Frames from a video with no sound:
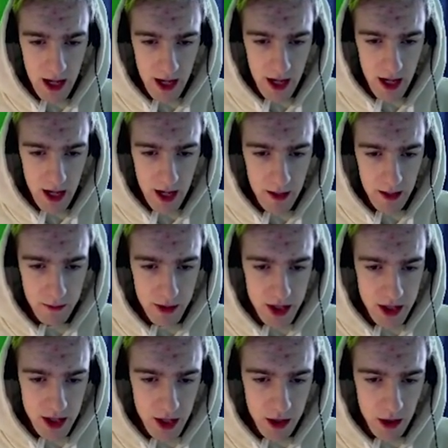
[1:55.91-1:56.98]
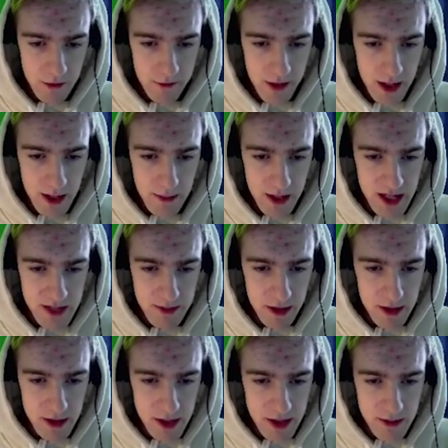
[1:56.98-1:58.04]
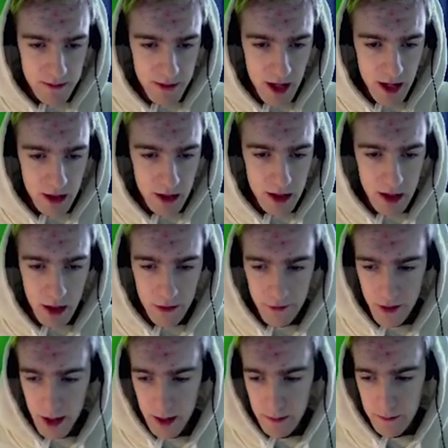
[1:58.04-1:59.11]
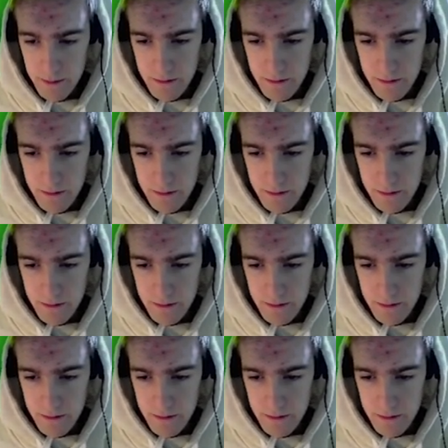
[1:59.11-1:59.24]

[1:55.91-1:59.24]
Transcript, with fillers: Um, we're just gonna go for him, I suppose. Uh, you can go for him.